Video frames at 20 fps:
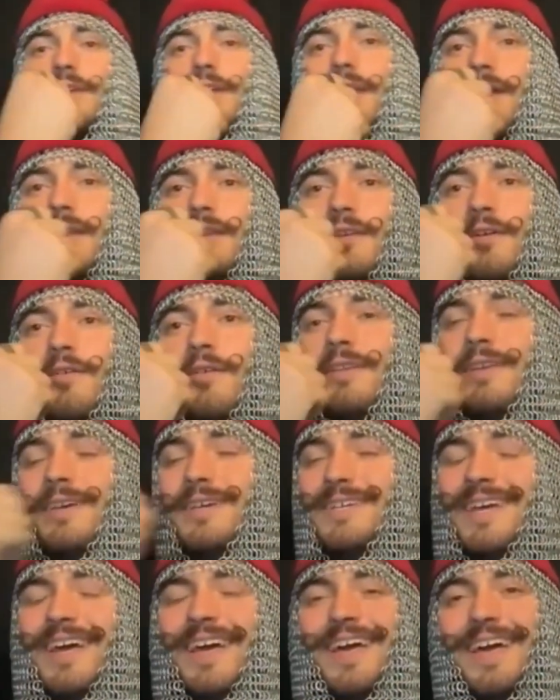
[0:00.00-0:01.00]
and I know it.
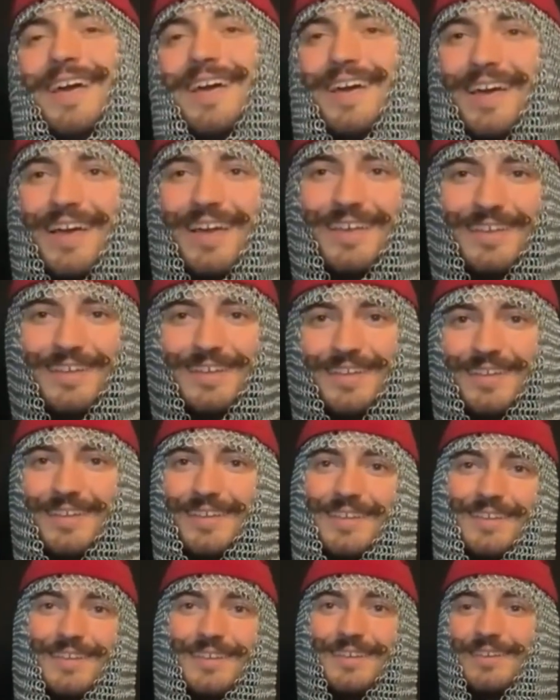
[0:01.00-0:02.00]

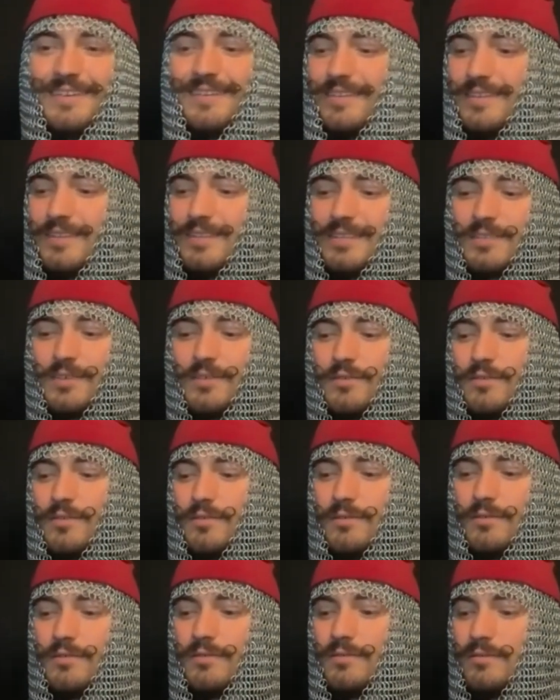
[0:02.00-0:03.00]
Oh, it's so
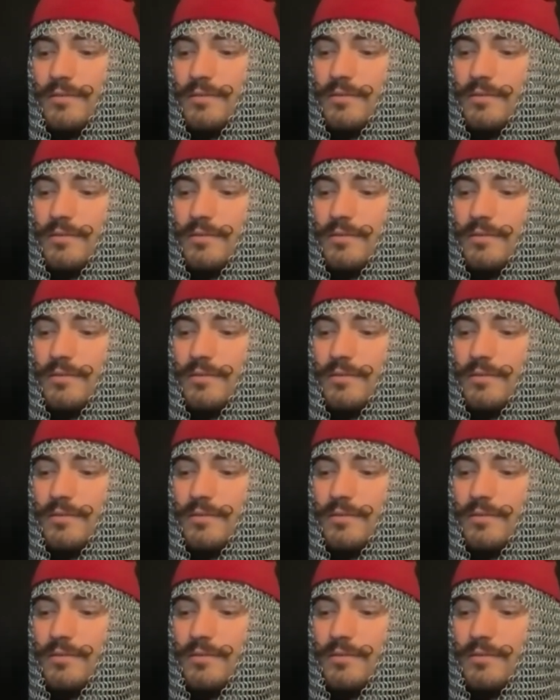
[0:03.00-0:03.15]
cool.